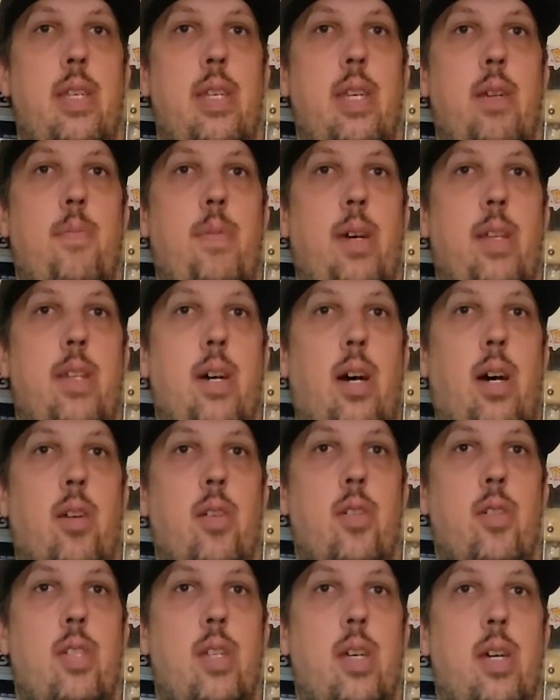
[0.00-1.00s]
in my
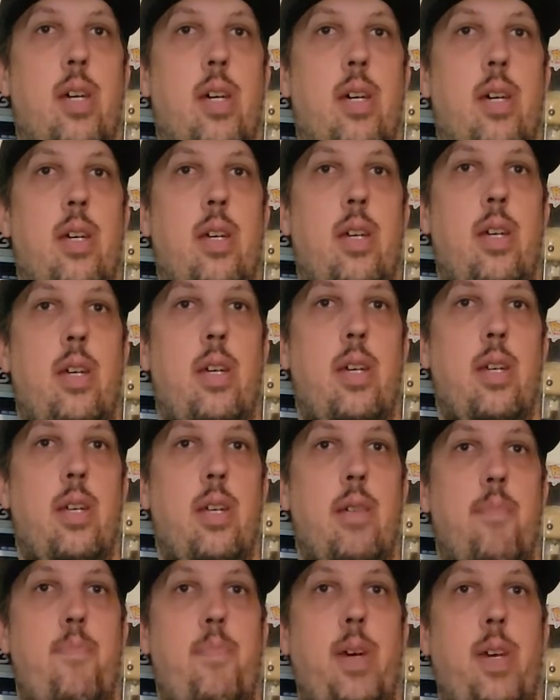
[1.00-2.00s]
daughter's uh,
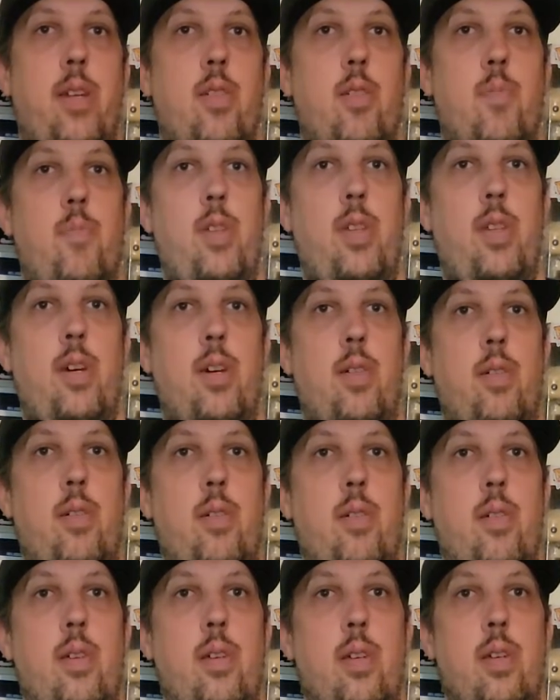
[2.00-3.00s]
bedroom window.
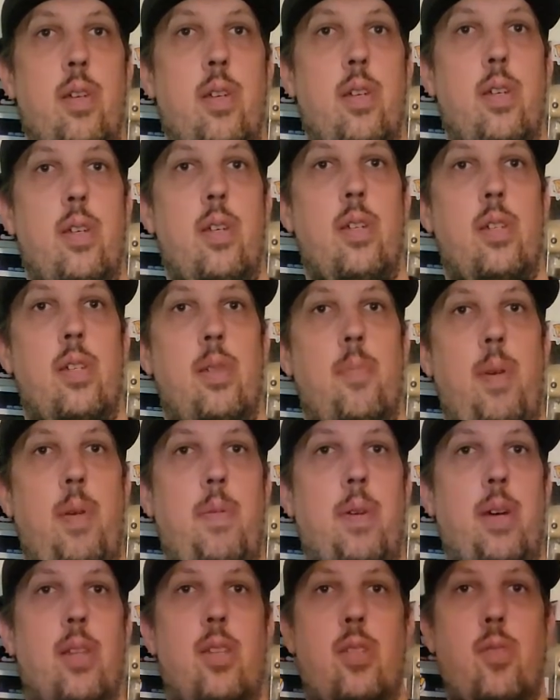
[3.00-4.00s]
So
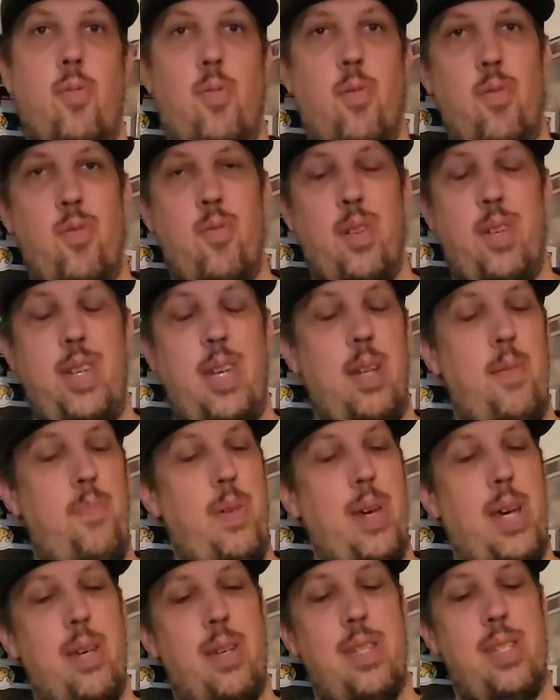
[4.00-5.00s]
maybe I'll just order a 10
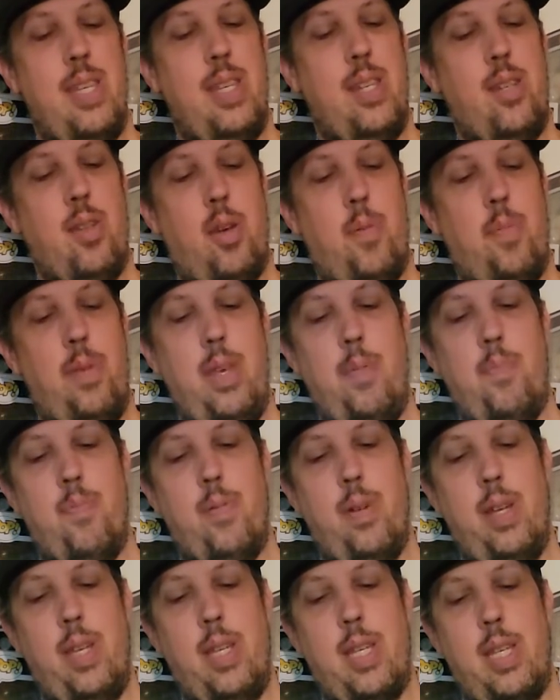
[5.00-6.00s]
pack, because they told me they
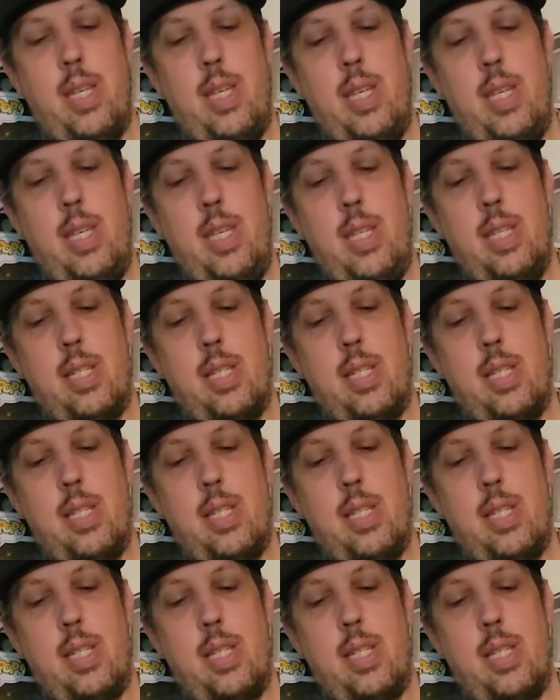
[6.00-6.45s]
break it.